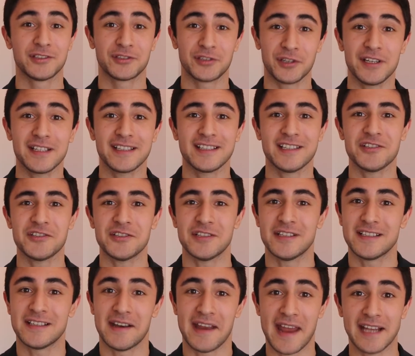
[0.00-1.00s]
Turkish is
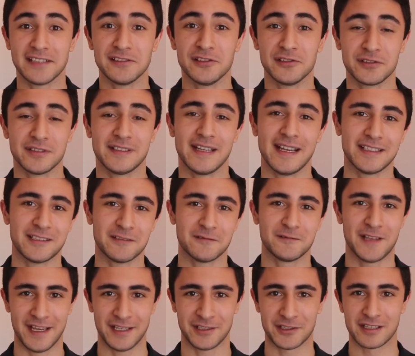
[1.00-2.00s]
an agglutinative
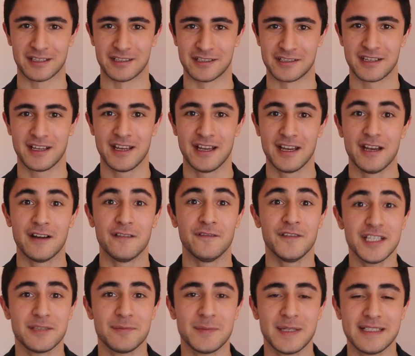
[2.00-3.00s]
language,
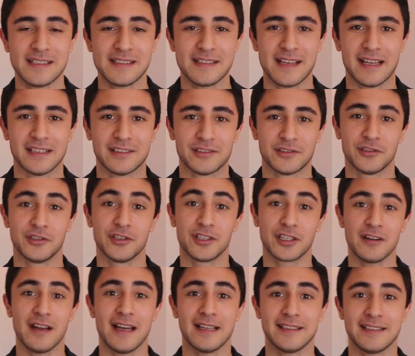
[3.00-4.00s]
which means that you're
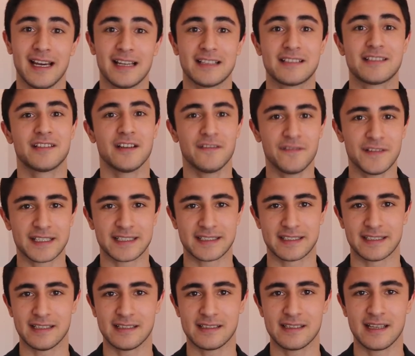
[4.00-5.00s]
going to attach
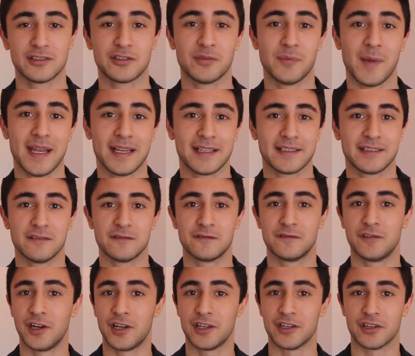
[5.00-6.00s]
suffixes to make new
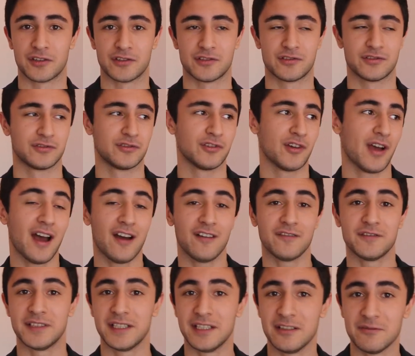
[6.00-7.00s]
words, to have
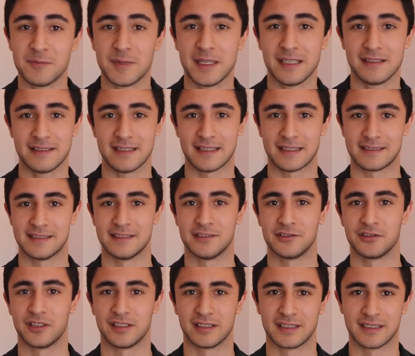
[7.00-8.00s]
new meanings in
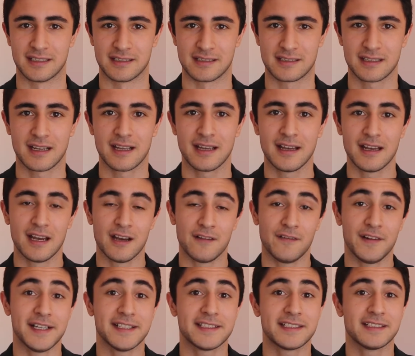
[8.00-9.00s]
Turkish.
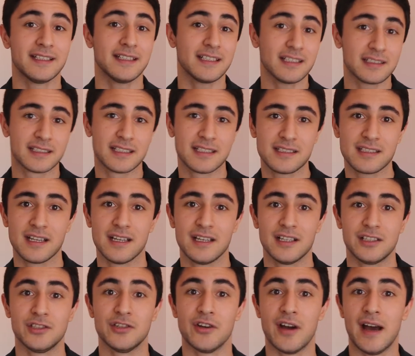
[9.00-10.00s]
Whereas in English,
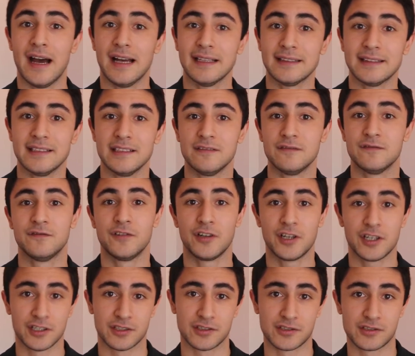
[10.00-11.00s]
you add new
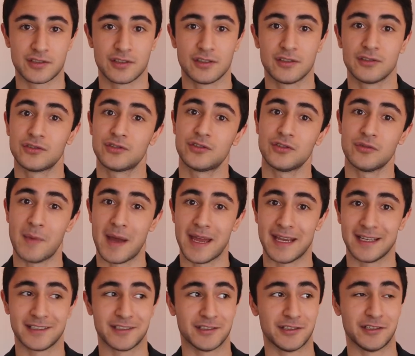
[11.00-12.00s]
words to
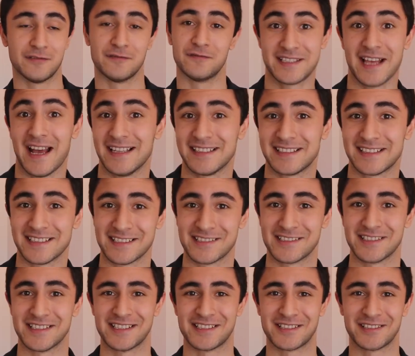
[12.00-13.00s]
make new
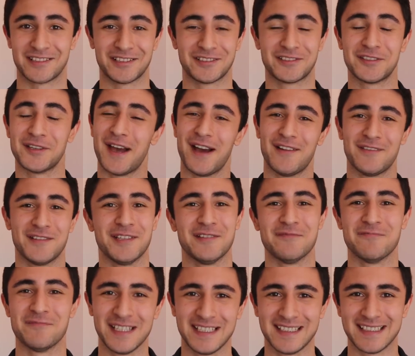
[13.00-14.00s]
sentences or to have new
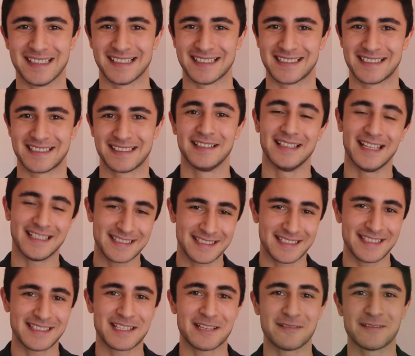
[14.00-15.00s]
meanings. Let's
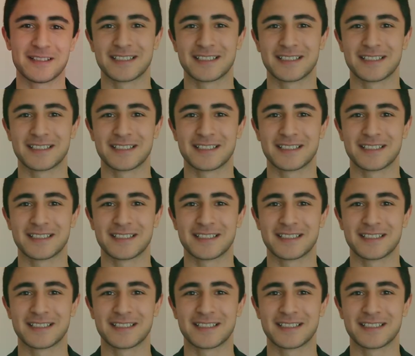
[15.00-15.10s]
see some